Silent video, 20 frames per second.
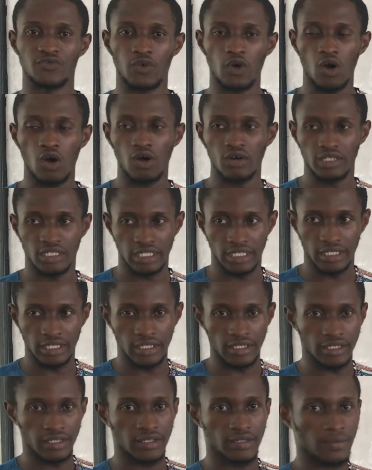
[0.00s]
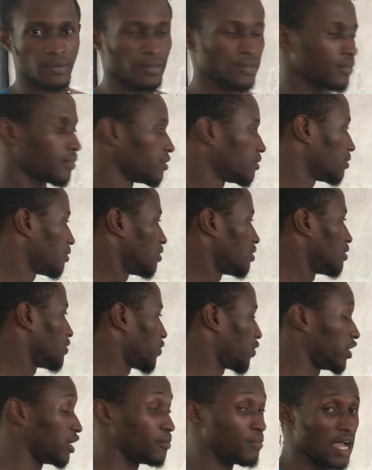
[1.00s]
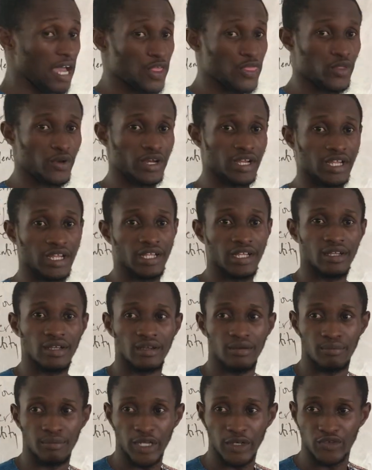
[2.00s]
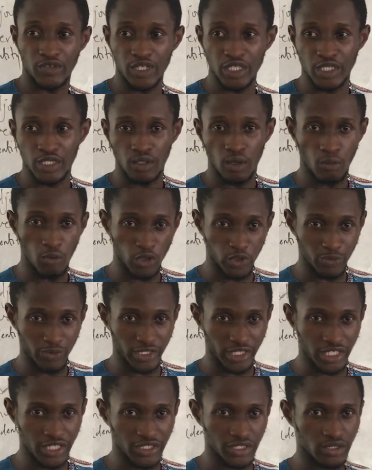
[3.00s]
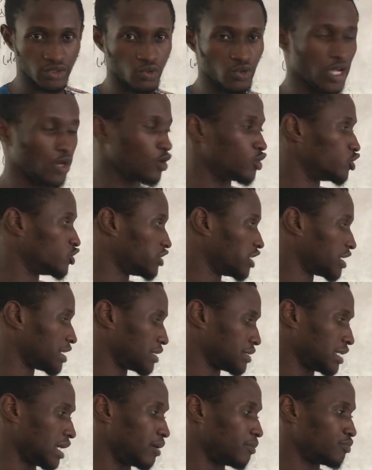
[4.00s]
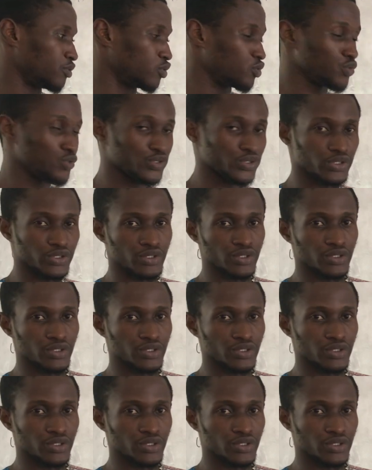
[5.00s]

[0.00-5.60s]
for the 3 by 3 matrix multiplication. We are going to take examples.